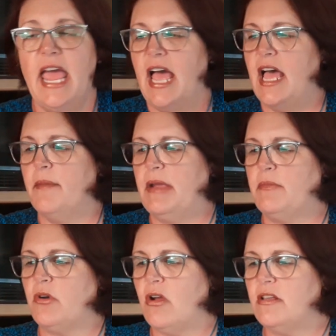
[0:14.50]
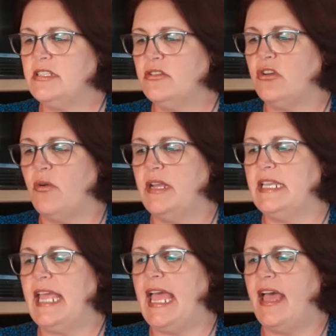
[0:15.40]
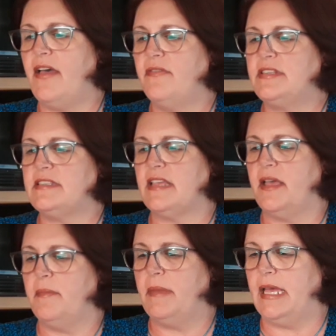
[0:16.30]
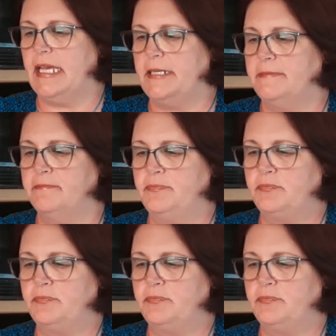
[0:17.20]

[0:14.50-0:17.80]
Um, and we're also going to have some um,